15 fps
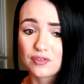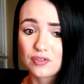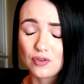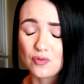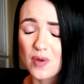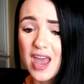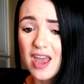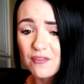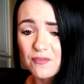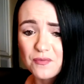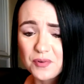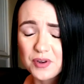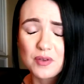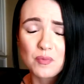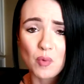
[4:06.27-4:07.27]
to
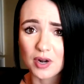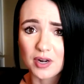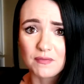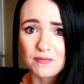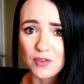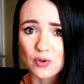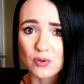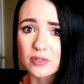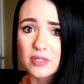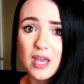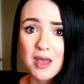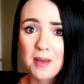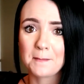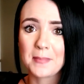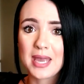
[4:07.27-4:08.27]
every one of those
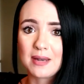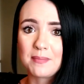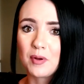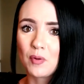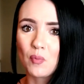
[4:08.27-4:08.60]
men.